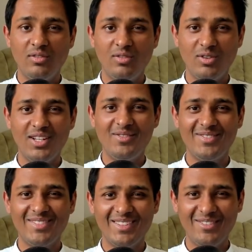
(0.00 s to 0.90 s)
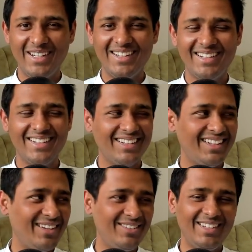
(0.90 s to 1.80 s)
for him when
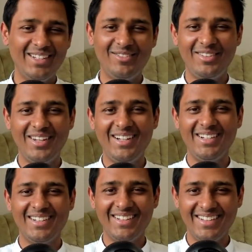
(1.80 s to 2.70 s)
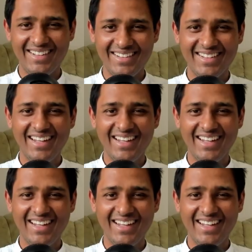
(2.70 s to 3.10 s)
everything failed, yes,